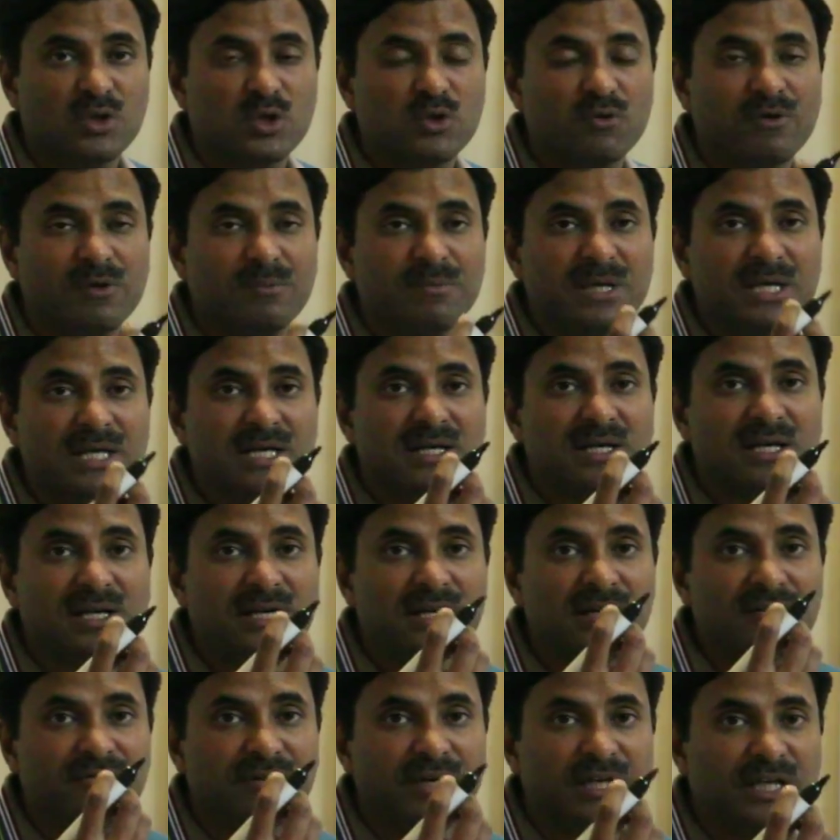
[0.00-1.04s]
You will be
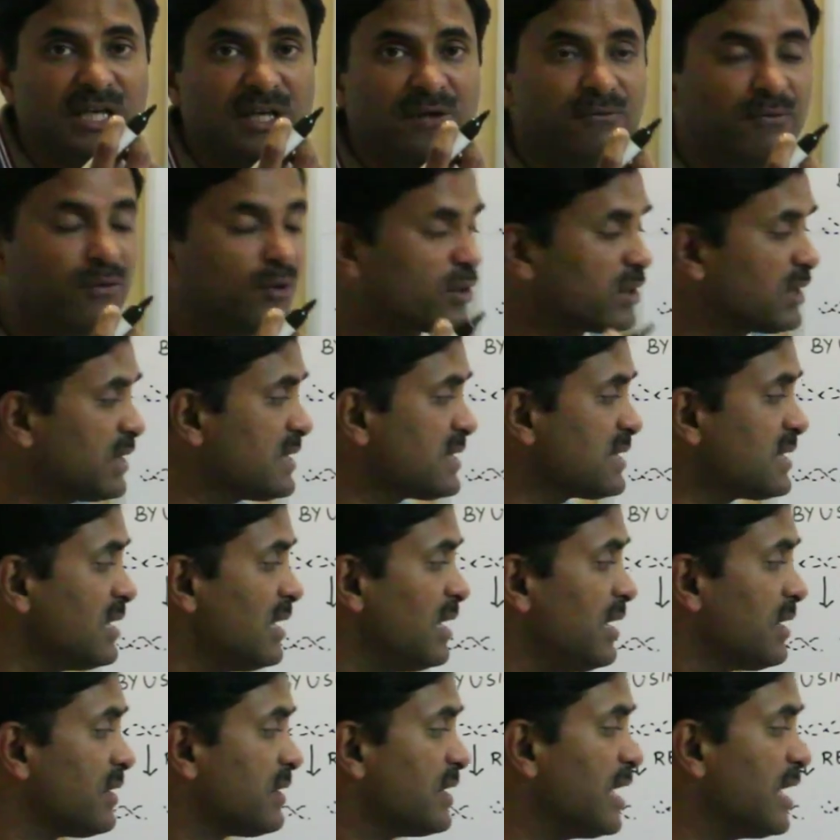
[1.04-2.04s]
eagerly waiting for this,